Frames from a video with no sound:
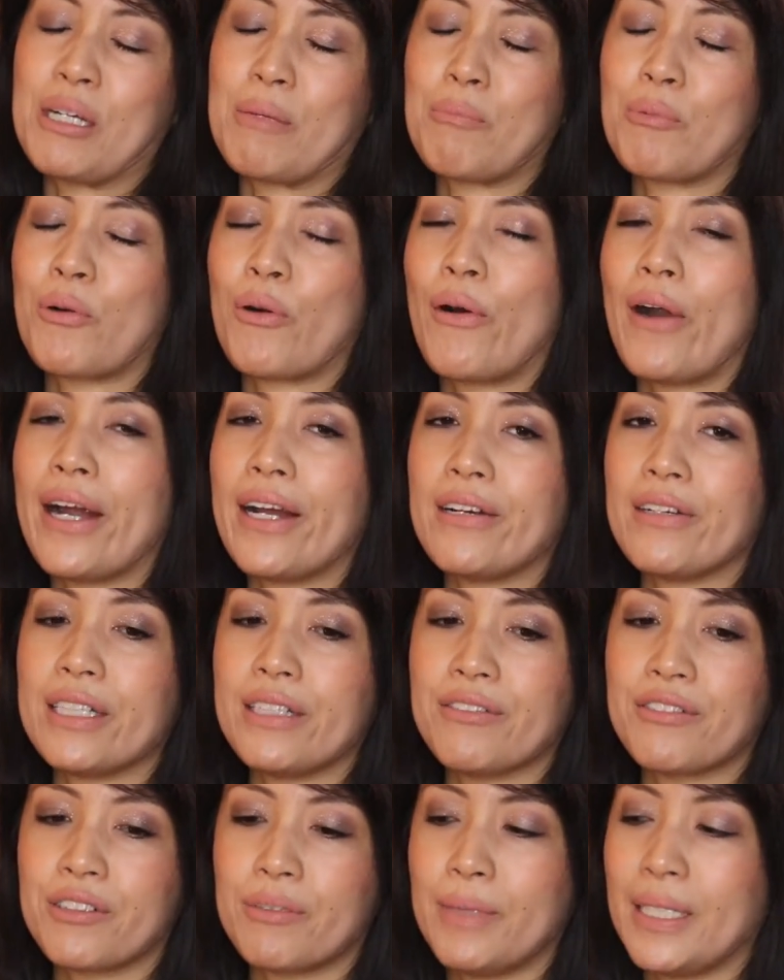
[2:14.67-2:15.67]
a
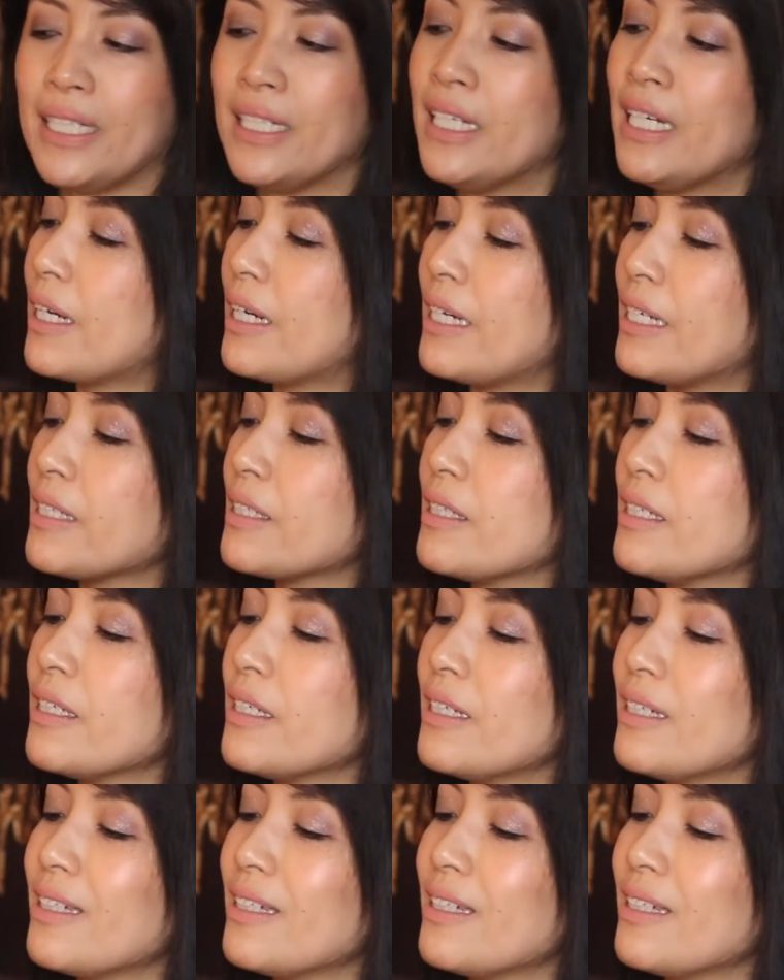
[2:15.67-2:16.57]
priority for me. I had